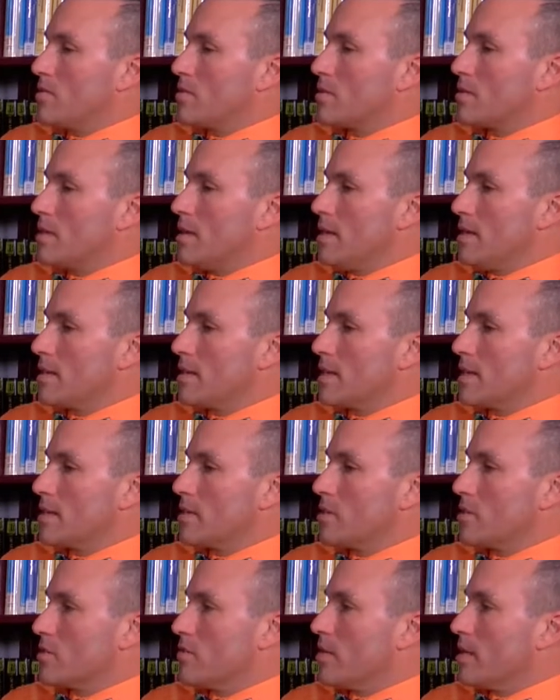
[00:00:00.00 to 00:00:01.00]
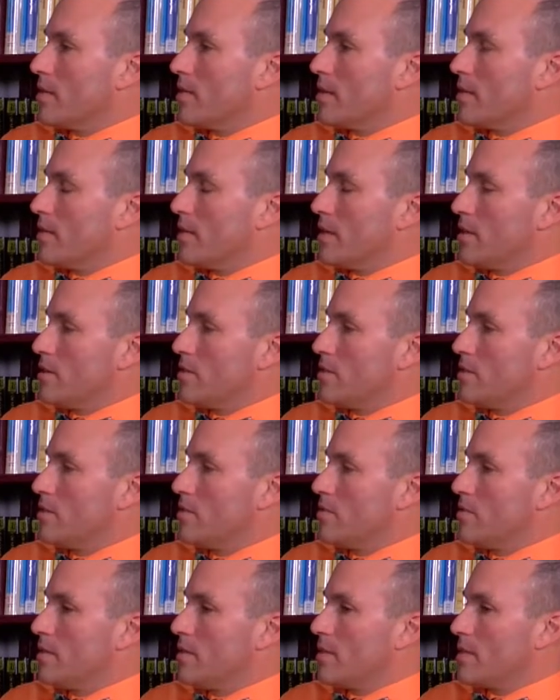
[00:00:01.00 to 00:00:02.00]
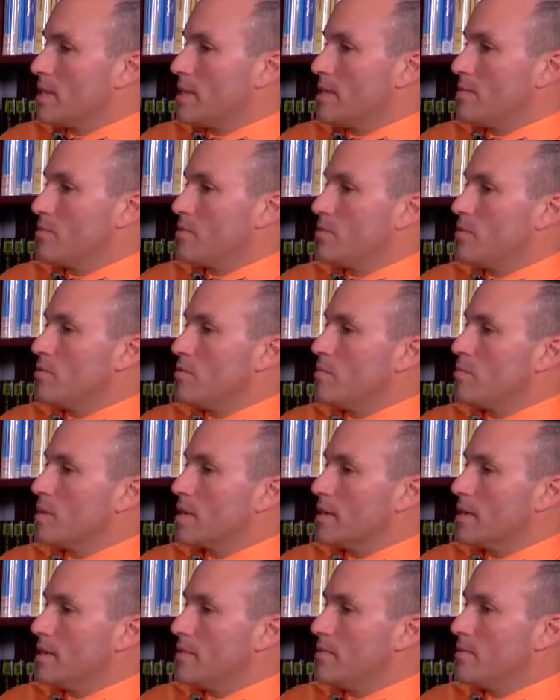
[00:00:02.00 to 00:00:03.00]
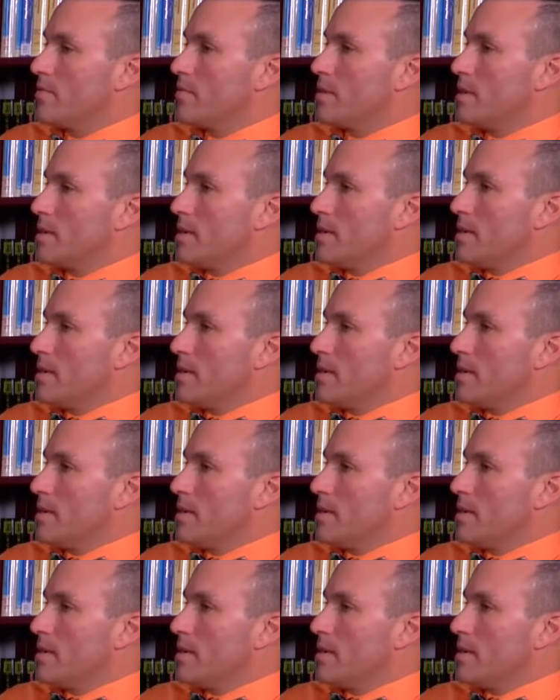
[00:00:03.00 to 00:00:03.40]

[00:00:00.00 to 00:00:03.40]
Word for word: it's I think it's a great thing that you're doing and the team's doing because